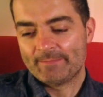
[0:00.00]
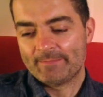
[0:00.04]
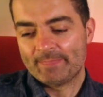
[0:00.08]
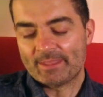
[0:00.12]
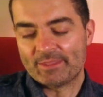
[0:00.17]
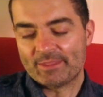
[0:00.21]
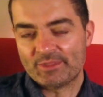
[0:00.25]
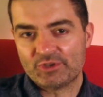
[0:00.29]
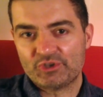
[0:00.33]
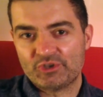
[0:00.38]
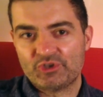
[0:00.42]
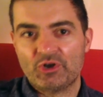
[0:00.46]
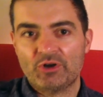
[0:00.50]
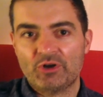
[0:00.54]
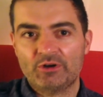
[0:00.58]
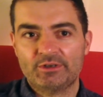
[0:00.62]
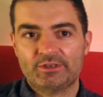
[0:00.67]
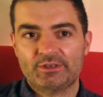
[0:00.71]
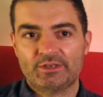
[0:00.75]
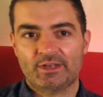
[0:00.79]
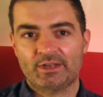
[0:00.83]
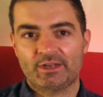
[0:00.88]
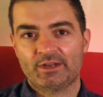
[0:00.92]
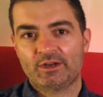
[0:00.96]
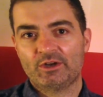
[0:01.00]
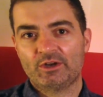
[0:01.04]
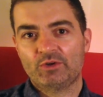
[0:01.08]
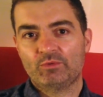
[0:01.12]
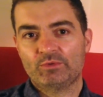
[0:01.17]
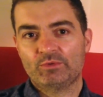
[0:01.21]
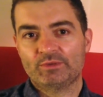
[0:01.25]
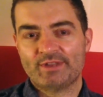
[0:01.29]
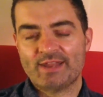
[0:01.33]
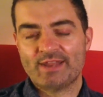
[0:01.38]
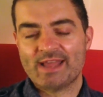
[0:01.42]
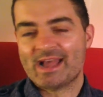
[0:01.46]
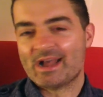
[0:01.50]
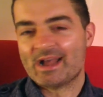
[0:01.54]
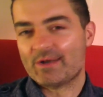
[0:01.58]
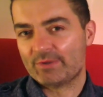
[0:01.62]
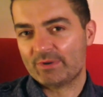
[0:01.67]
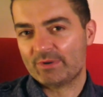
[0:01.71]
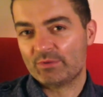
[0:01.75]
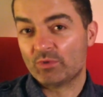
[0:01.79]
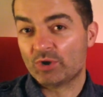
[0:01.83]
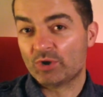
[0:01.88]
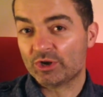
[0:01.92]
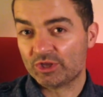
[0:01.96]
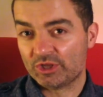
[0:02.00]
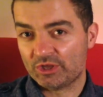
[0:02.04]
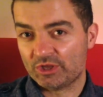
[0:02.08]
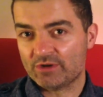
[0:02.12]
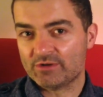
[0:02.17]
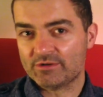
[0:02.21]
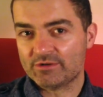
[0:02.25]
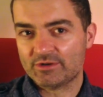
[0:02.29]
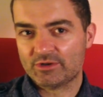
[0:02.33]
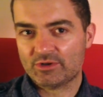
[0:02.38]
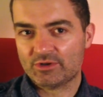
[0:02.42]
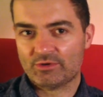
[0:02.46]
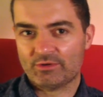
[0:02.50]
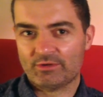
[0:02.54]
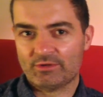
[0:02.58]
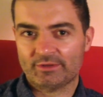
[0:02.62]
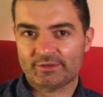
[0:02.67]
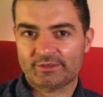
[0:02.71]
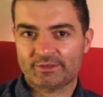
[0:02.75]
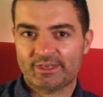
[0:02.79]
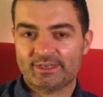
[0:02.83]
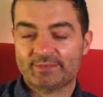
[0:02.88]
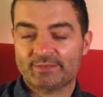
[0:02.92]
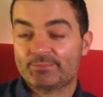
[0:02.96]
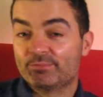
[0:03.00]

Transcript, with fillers: and the doctor was now in what Jung calls his